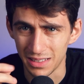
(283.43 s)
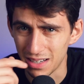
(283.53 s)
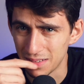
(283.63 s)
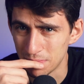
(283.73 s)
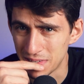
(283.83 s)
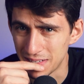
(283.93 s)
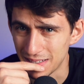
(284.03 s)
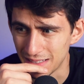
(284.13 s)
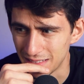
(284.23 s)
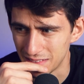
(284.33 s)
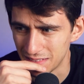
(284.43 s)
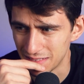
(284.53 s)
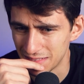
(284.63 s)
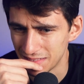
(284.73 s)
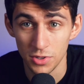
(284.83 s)
com because
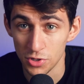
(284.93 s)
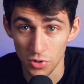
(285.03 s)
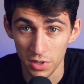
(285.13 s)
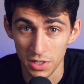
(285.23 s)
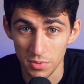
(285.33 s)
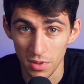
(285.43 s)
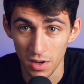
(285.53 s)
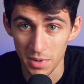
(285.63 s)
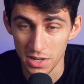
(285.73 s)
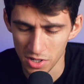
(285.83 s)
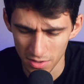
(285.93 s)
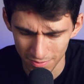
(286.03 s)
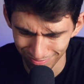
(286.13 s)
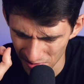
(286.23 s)
shortcuts with automation,